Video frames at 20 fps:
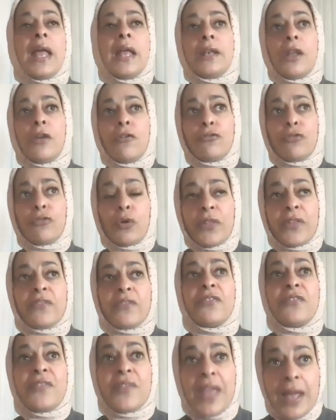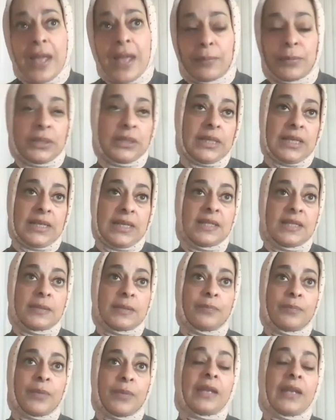Now, for the families,
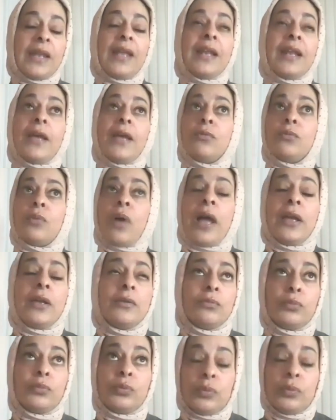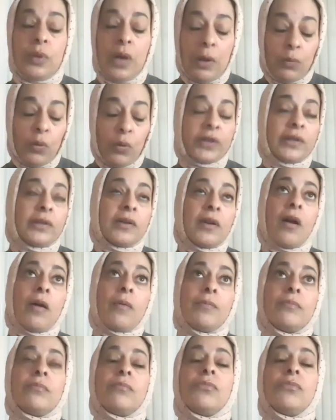and I want to
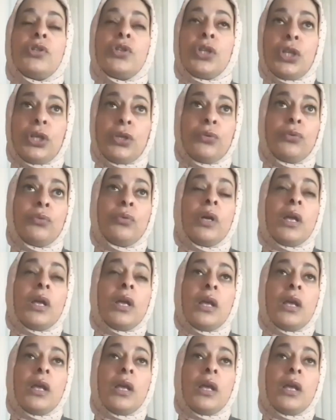come to you